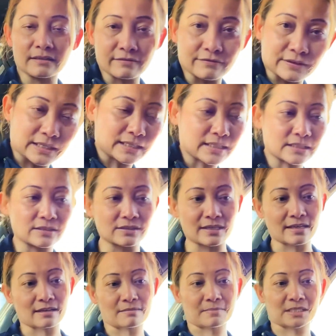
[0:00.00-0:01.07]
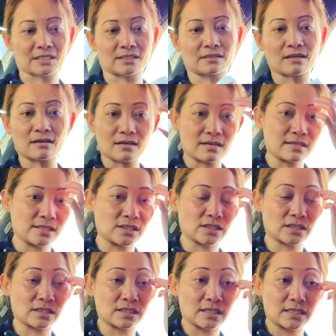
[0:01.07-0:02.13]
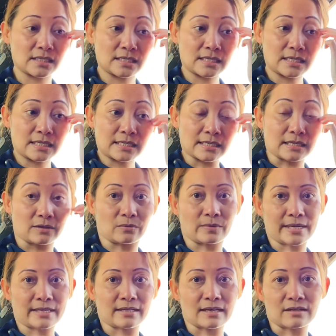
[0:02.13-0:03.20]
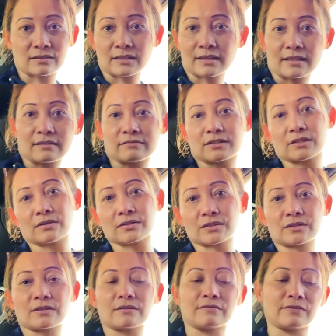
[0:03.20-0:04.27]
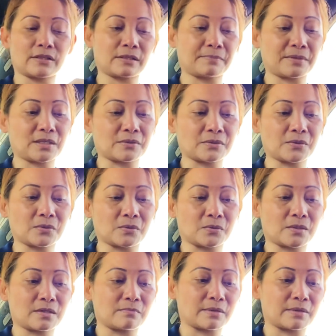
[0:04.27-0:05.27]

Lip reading: If I need to get a massage, I ran out. I have to go to the Filipino store.